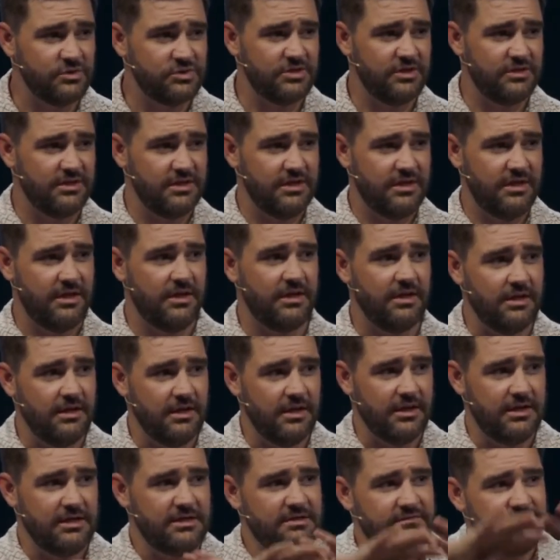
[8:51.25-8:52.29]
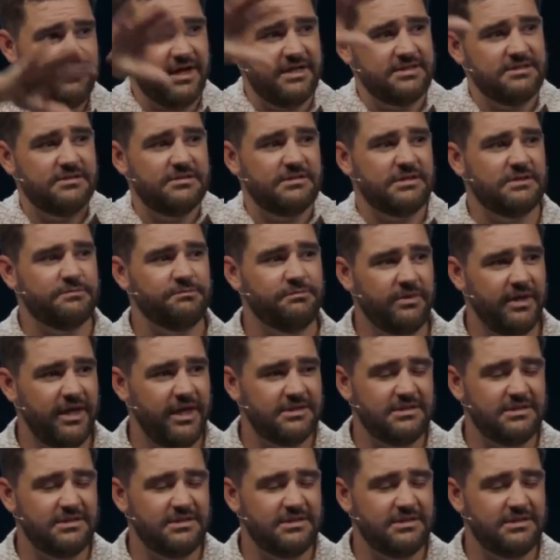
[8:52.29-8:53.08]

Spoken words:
to the king and he devises this plan.